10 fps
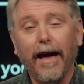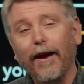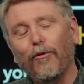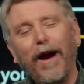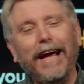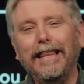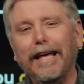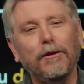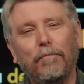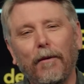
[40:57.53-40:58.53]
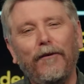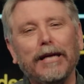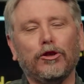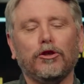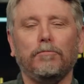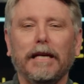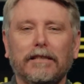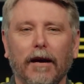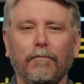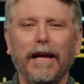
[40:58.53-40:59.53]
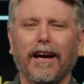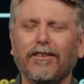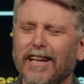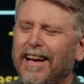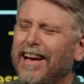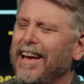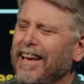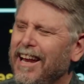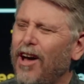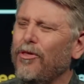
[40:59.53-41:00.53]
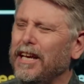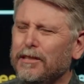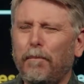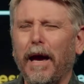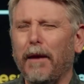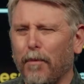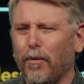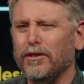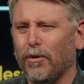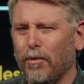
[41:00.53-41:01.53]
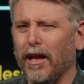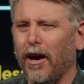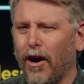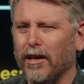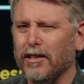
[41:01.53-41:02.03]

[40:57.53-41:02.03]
And right then the professor speaks up and he goes, "This paper was a really hard